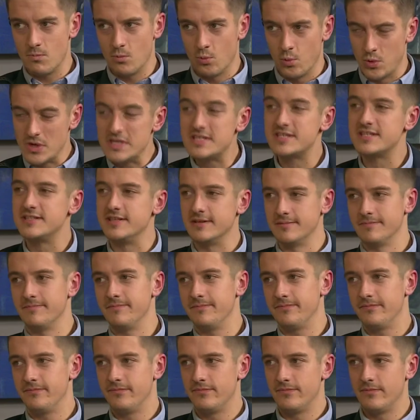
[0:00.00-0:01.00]

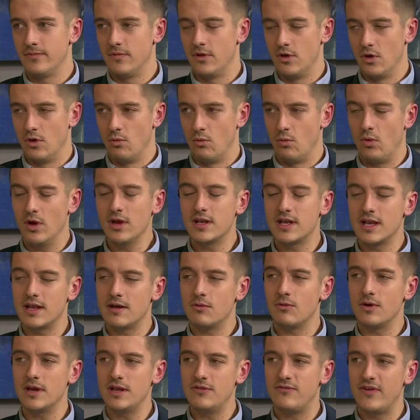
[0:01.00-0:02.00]
wisdom,
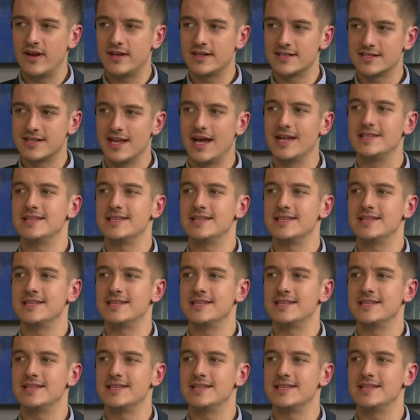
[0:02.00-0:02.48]
what effect does